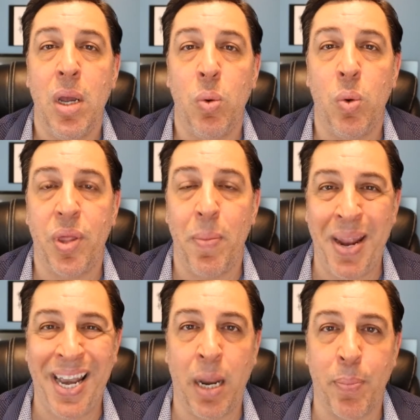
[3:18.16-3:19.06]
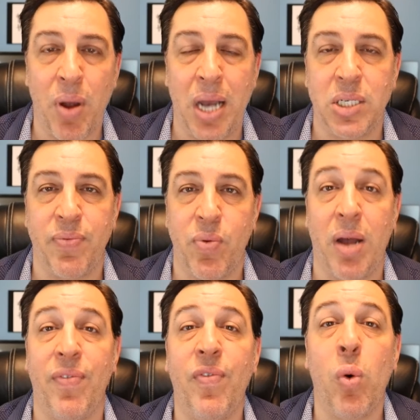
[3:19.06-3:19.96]
with a median price of
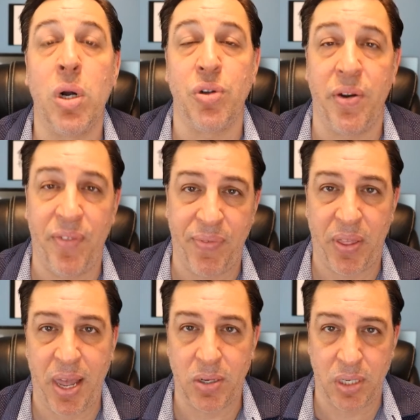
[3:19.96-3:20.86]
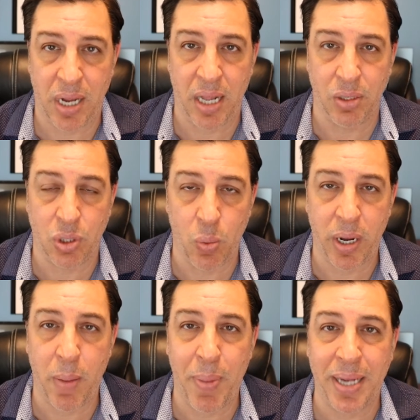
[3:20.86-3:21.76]
around $450,000. So we're
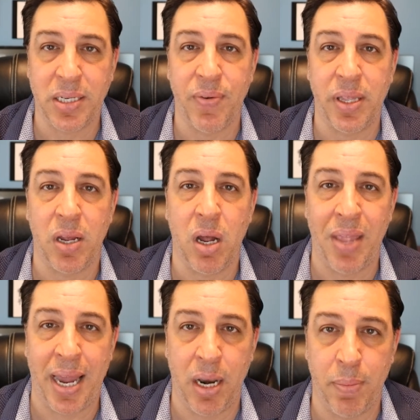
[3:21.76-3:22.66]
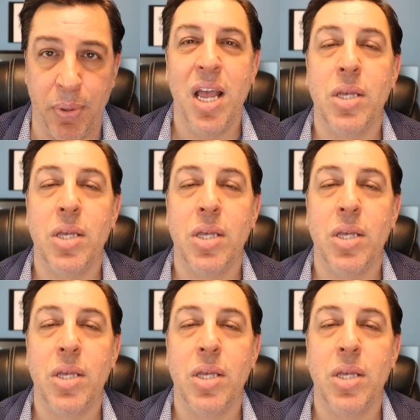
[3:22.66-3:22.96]
going to base everything on that number.